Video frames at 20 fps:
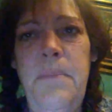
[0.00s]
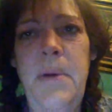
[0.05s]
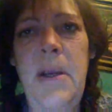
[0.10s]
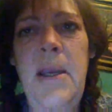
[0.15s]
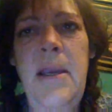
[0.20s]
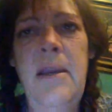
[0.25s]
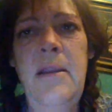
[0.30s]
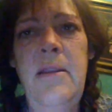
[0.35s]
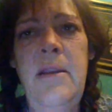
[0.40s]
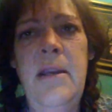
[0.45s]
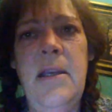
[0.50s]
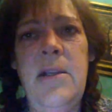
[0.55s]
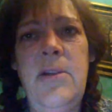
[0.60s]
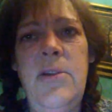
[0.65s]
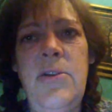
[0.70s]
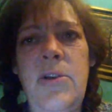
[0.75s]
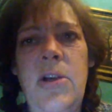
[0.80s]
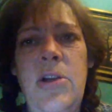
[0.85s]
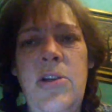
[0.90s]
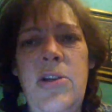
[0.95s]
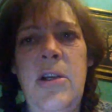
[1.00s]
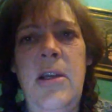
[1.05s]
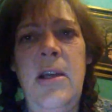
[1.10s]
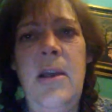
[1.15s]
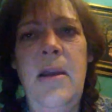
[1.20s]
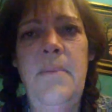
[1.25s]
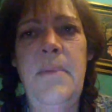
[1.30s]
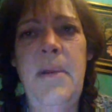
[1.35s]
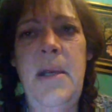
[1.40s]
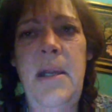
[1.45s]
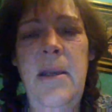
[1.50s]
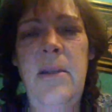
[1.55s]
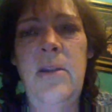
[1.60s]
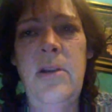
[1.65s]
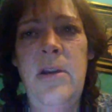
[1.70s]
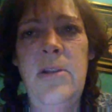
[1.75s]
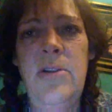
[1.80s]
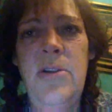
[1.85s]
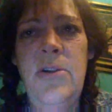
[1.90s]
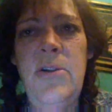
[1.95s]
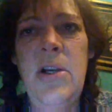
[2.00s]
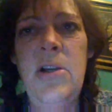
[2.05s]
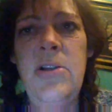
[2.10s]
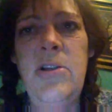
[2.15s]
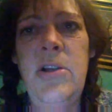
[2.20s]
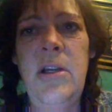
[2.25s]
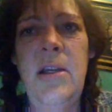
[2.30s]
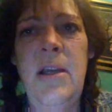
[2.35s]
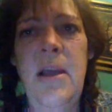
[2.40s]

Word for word: bring in the construction company and the construction